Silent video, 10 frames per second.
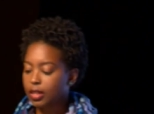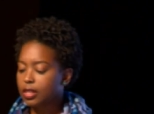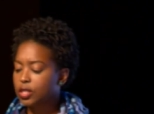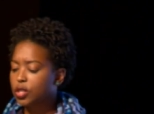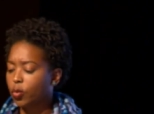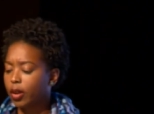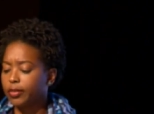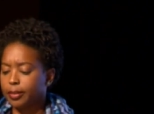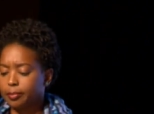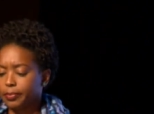This is one of
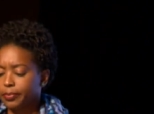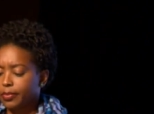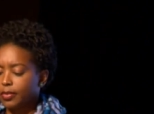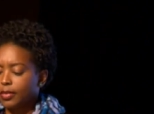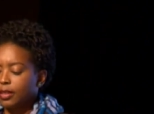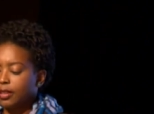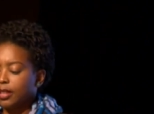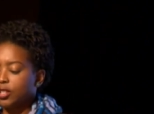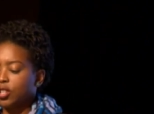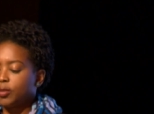them.
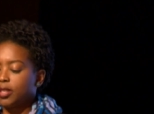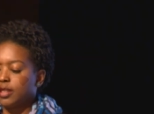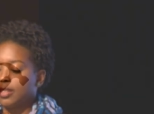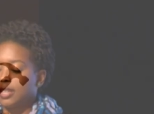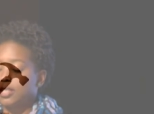In terms of the things